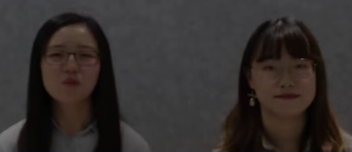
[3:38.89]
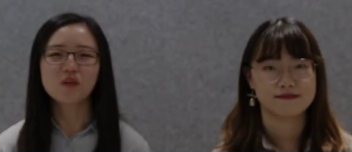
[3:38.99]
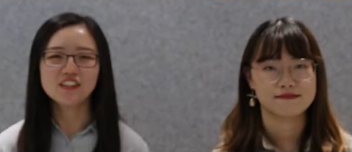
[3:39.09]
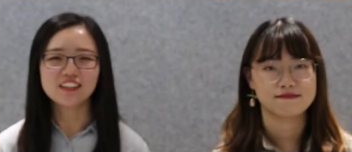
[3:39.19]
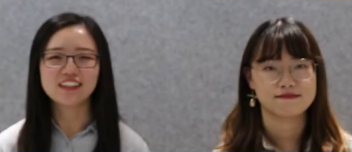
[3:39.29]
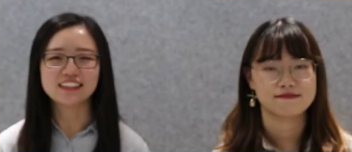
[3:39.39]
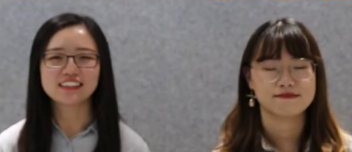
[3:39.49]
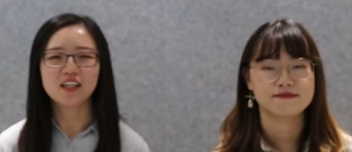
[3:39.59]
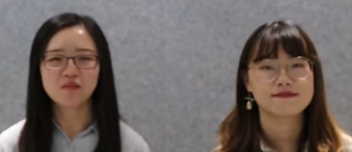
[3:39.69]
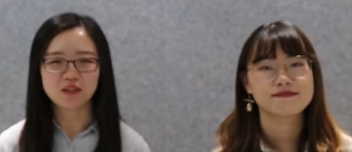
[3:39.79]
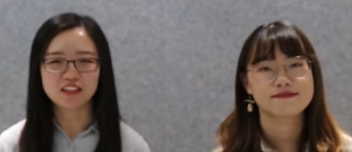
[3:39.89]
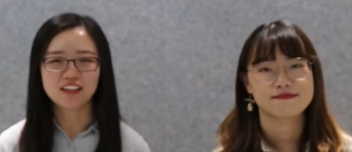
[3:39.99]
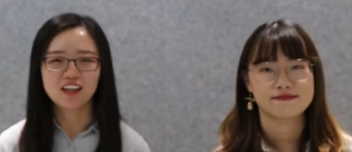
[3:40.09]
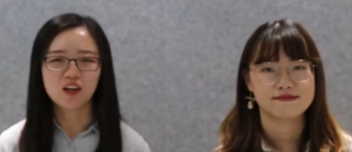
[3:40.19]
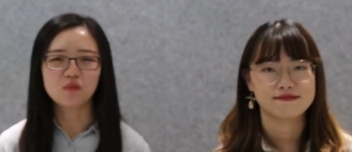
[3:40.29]
Speaker 1: Winter is
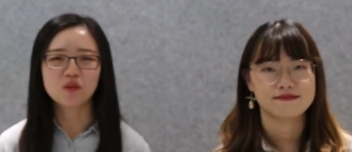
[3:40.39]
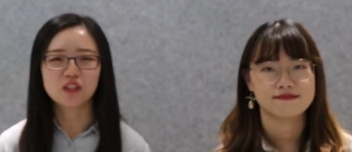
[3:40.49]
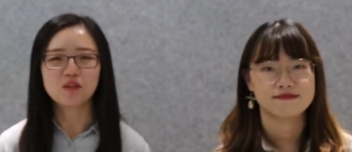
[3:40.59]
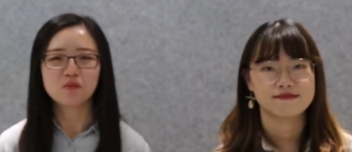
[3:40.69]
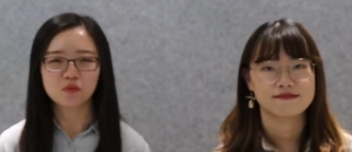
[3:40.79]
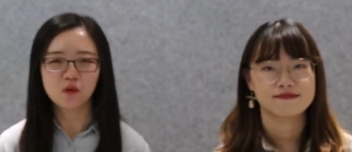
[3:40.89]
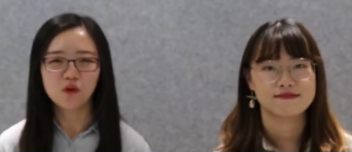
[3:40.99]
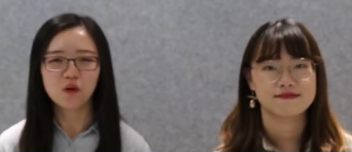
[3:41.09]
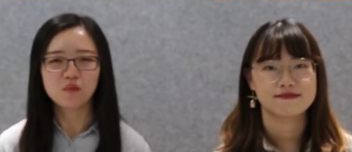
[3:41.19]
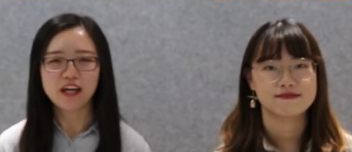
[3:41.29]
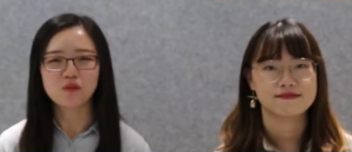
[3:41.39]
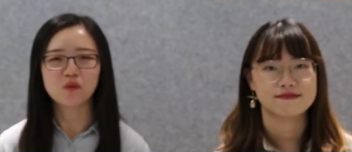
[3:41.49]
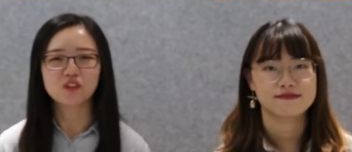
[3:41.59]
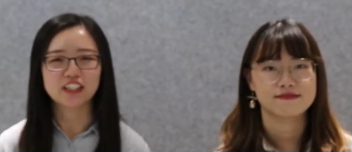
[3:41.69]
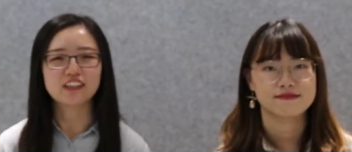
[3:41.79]
coming, hope you keep warm
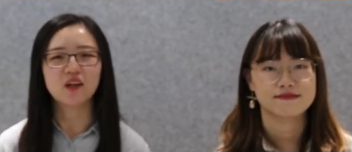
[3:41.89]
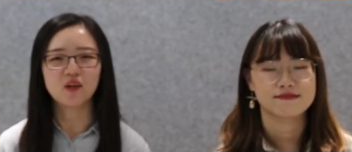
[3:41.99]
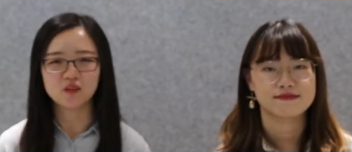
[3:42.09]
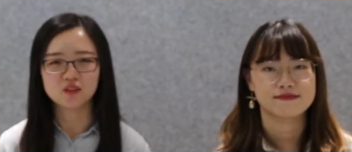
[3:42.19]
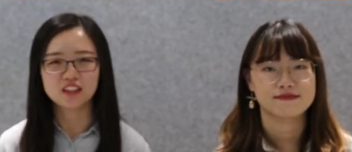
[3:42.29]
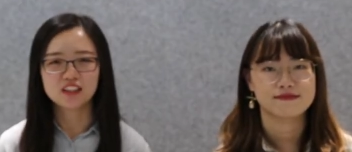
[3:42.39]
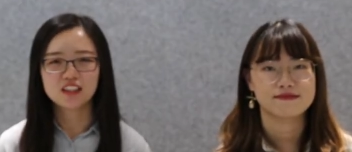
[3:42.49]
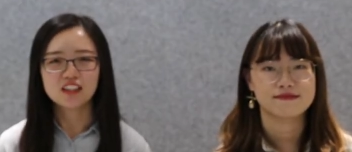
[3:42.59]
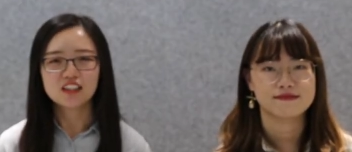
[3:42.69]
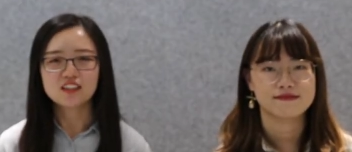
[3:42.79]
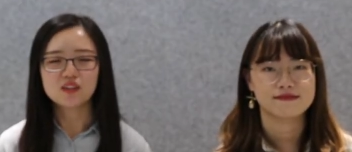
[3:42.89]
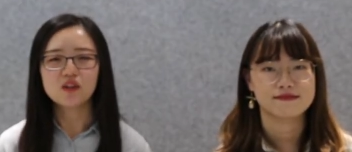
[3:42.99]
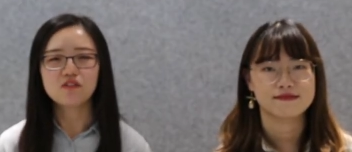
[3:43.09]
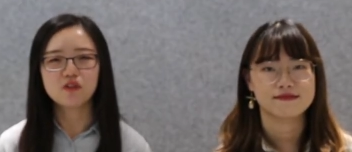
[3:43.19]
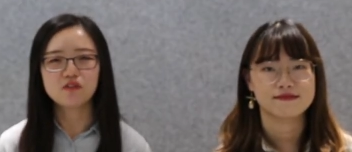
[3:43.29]
and won't get cold. So
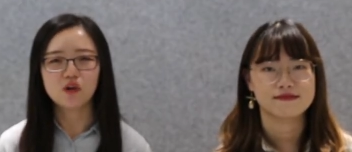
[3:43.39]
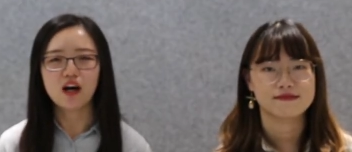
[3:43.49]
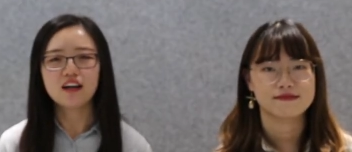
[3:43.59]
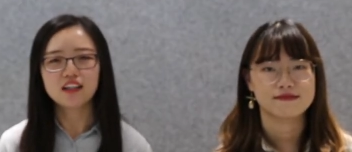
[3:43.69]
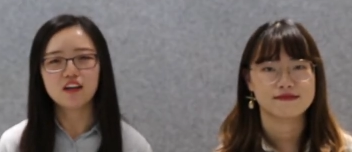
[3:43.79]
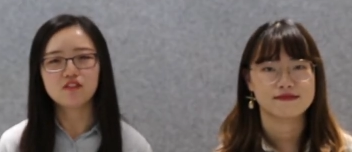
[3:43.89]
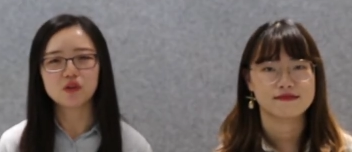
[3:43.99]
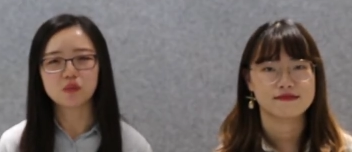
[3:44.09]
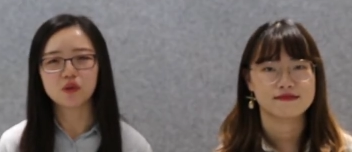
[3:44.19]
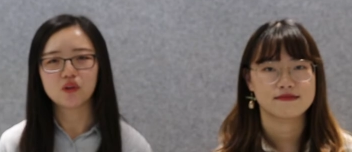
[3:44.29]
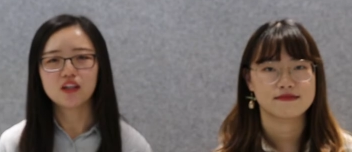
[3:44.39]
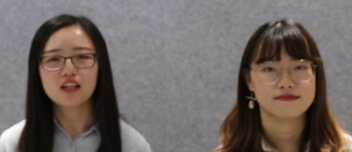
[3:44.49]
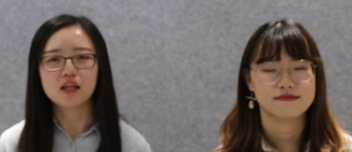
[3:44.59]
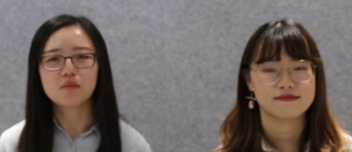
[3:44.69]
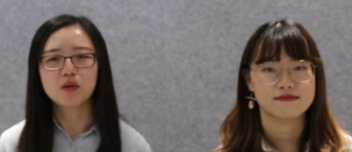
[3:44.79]
if you feel uncomfortable,
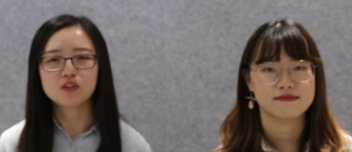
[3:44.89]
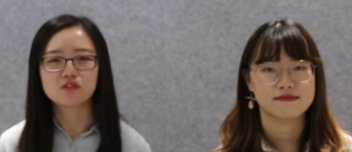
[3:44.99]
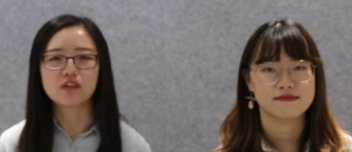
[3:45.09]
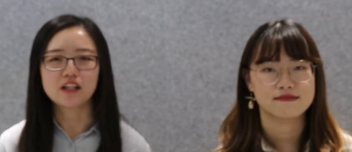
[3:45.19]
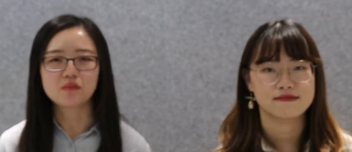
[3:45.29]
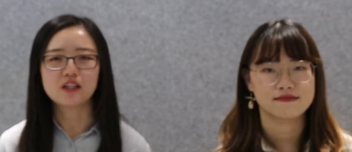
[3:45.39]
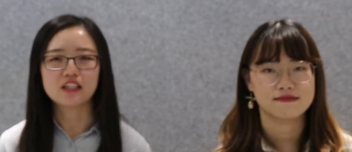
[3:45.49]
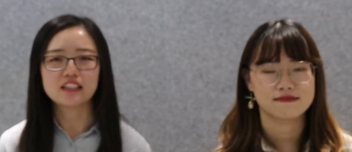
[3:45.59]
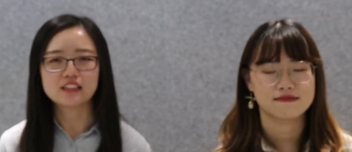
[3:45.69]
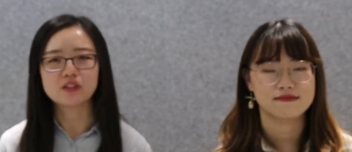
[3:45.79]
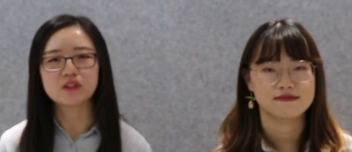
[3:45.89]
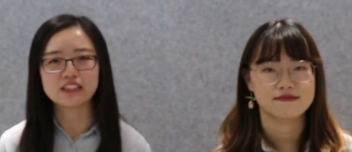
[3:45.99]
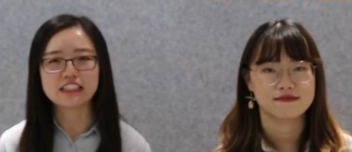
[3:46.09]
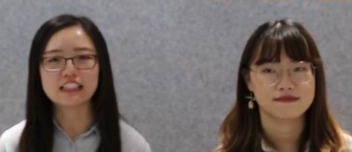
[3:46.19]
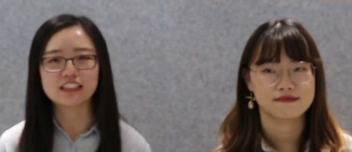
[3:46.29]
the most right way is to
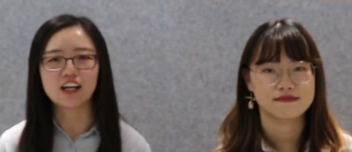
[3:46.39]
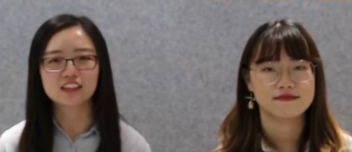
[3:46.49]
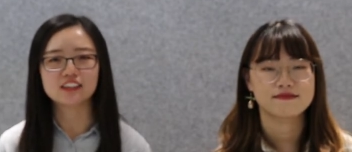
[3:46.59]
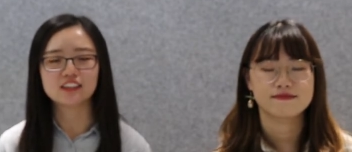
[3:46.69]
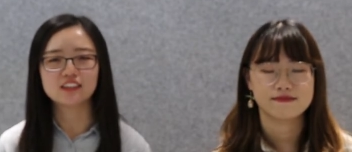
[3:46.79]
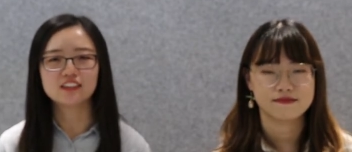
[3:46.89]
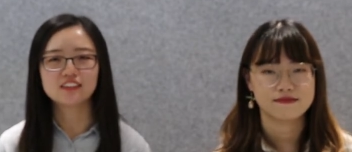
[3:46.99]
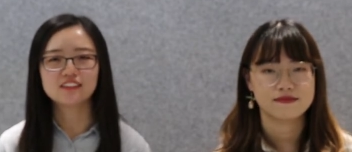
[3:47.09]
see a doctor.